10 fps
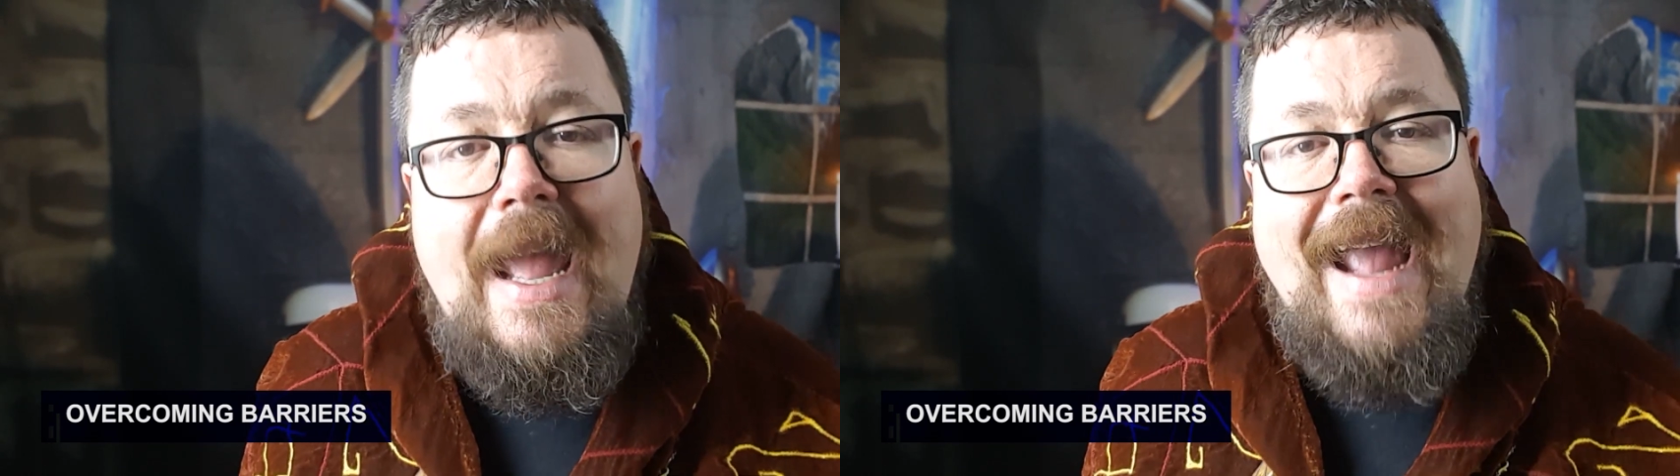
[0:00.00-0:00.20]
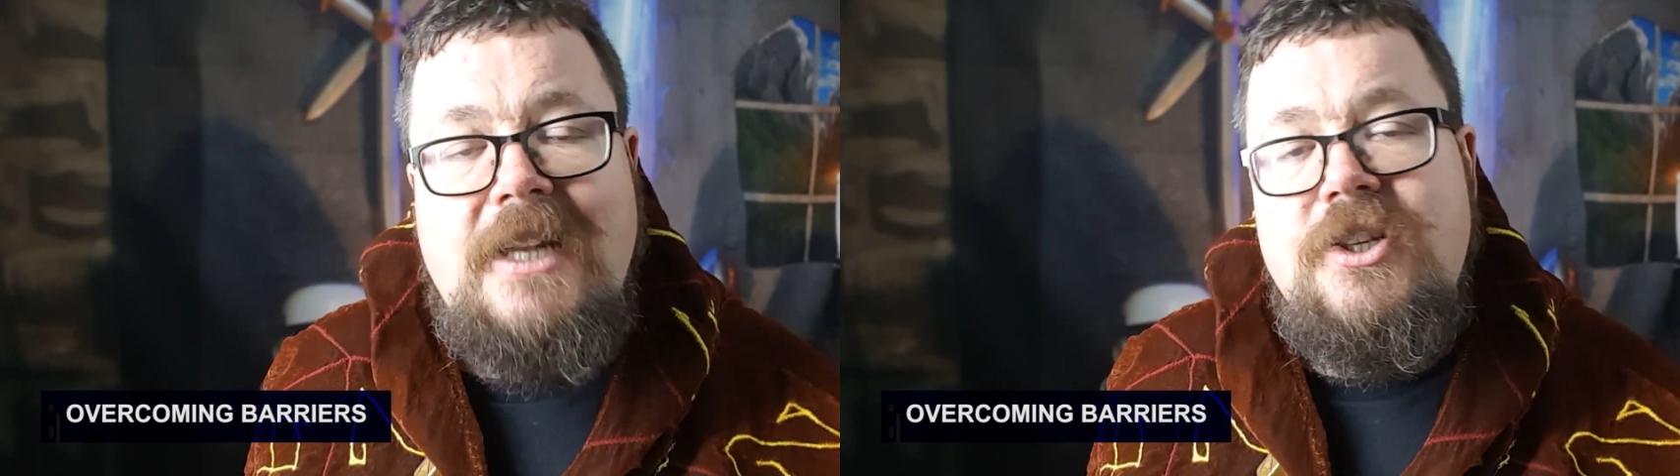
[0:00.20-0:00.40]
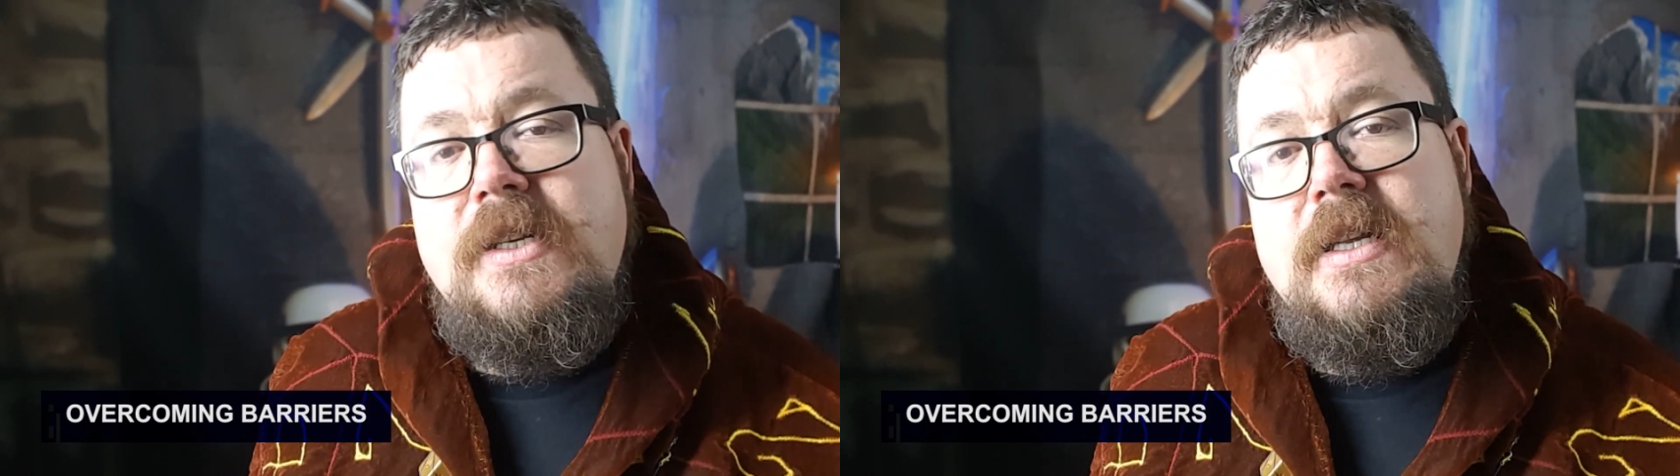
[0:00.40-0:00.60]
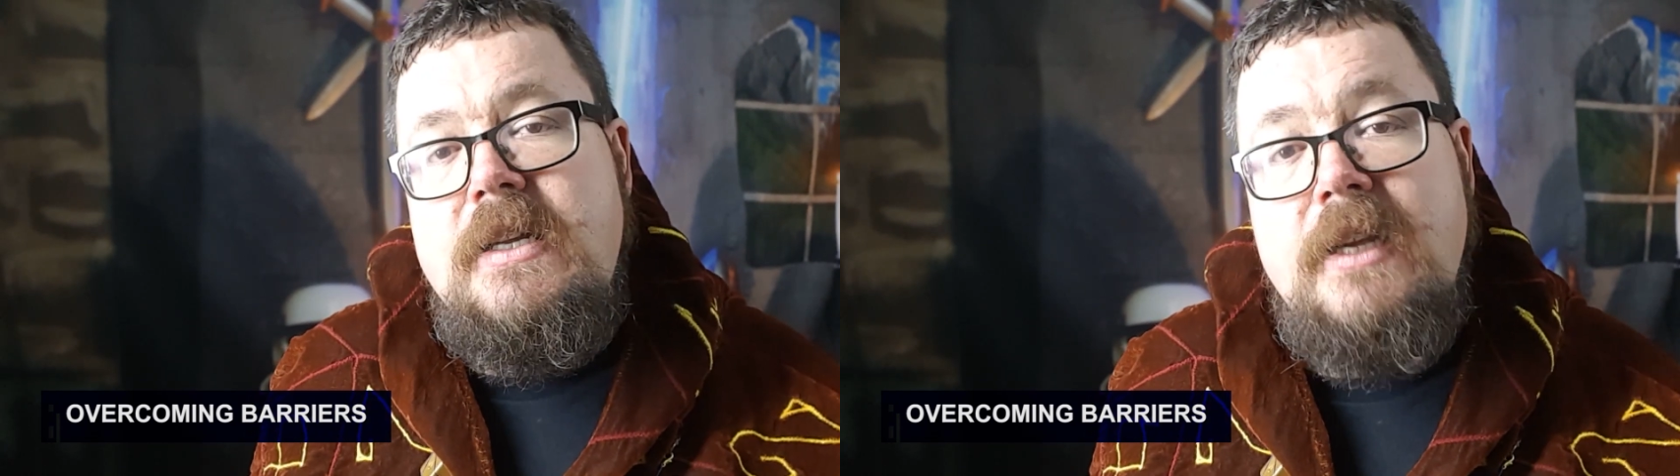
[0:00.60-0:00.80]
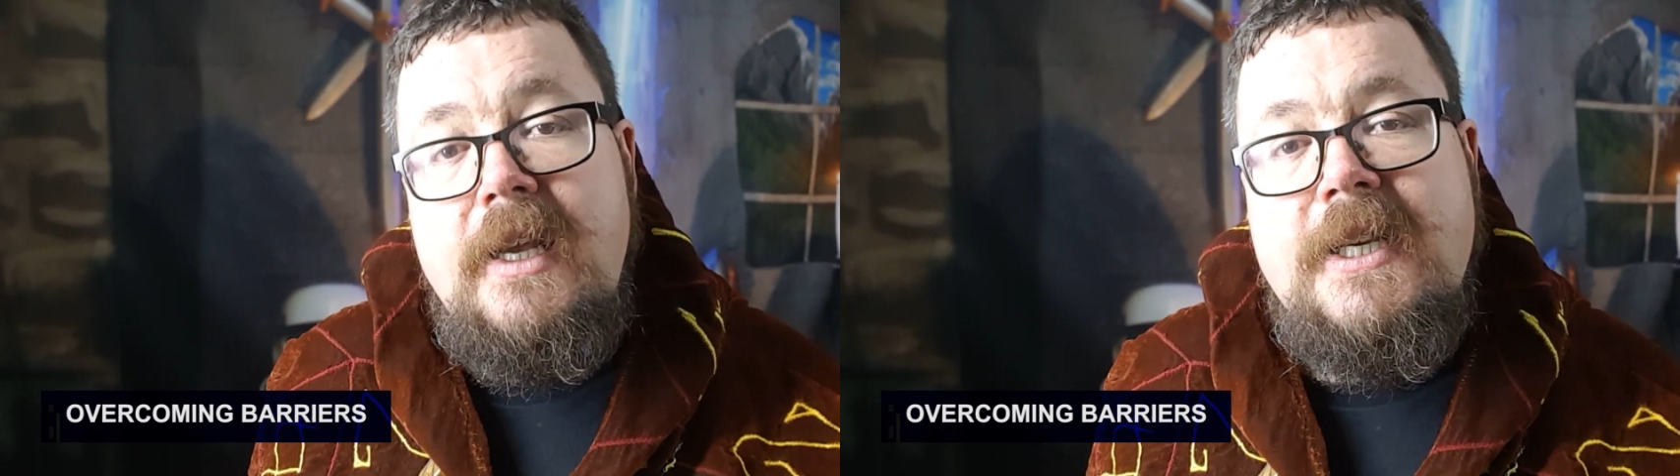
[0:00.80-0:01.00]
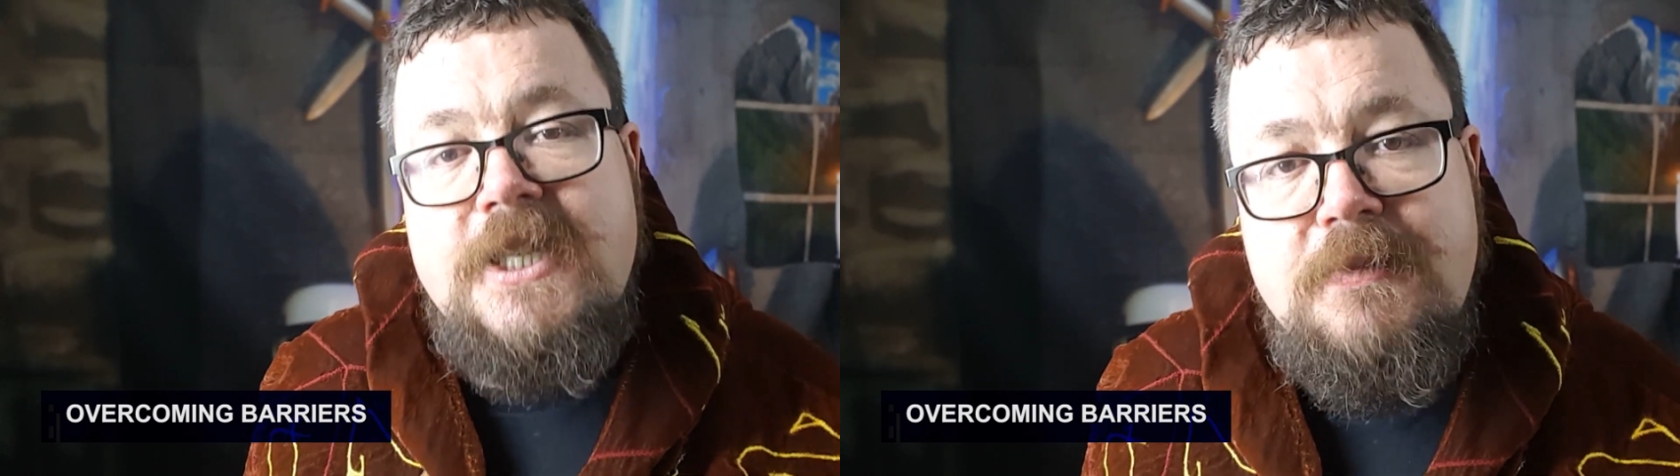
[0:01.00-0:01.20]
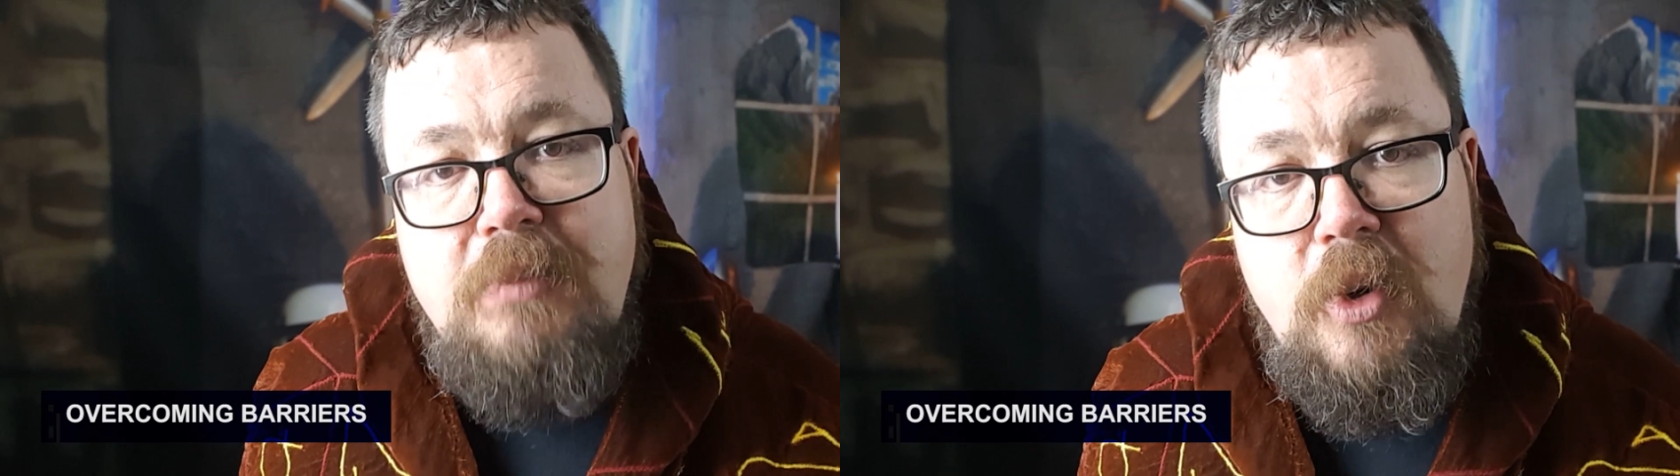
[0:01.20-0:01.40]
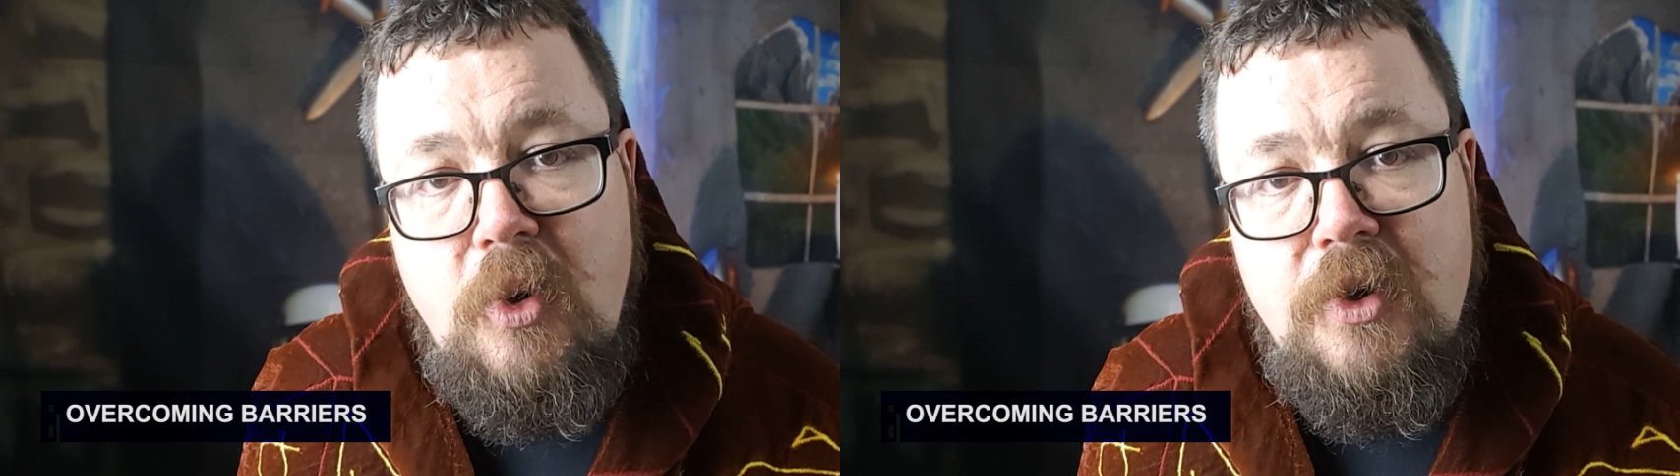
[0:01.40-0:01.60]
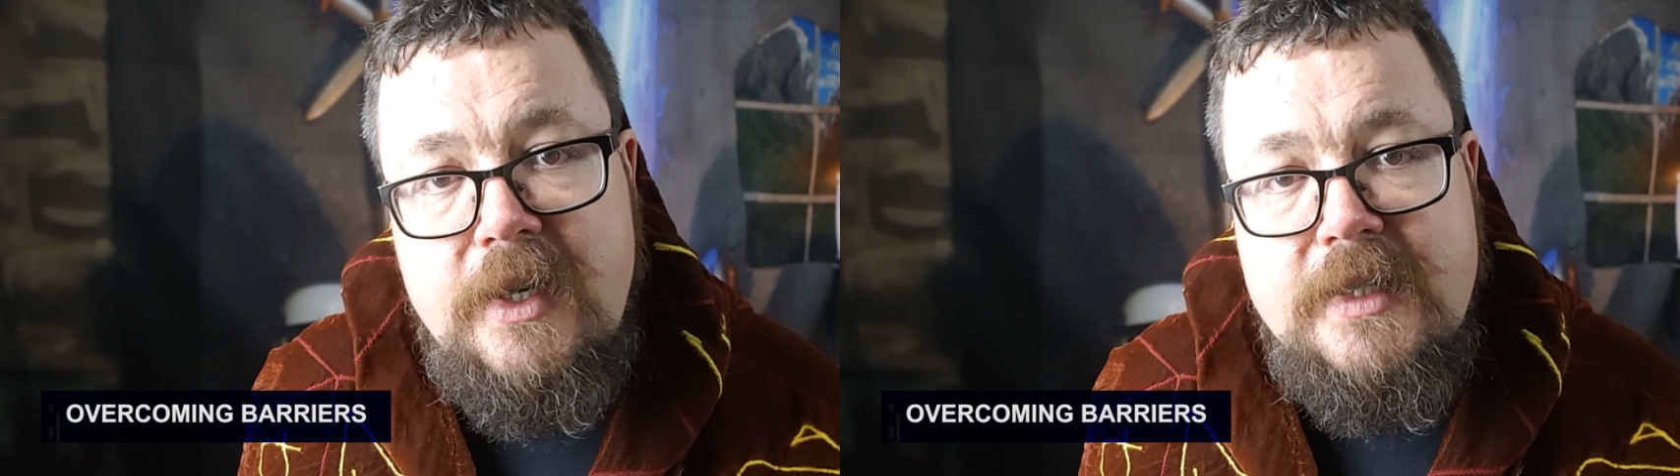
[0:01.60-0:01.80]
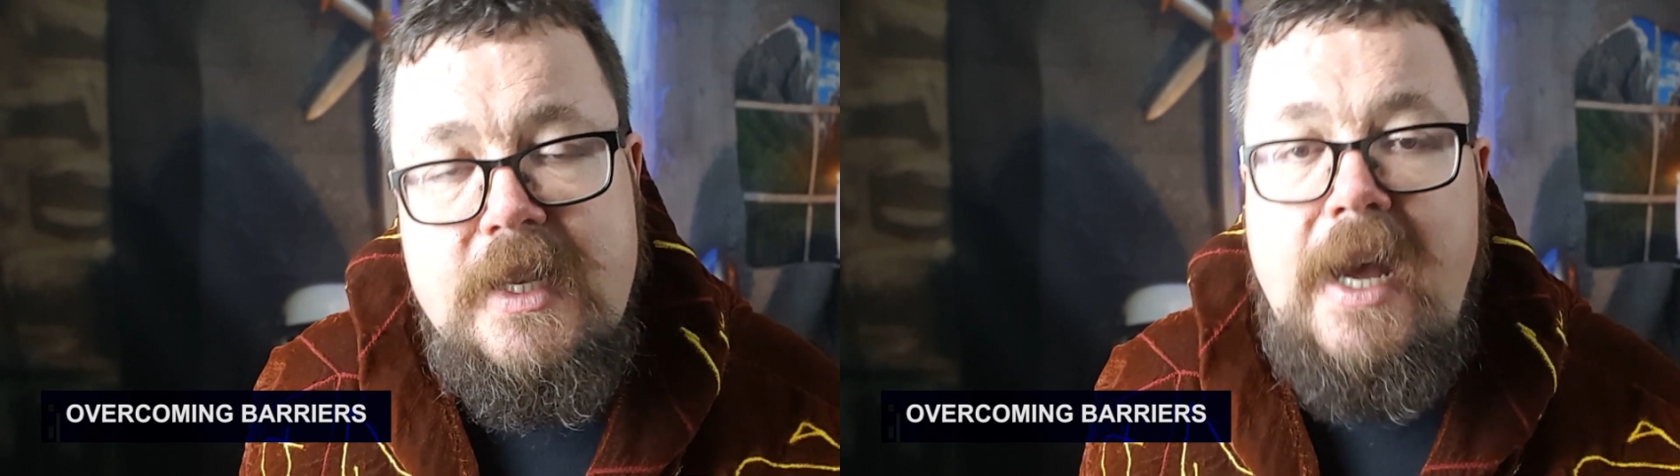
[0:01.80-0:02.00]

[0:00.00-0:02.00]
actually explore it,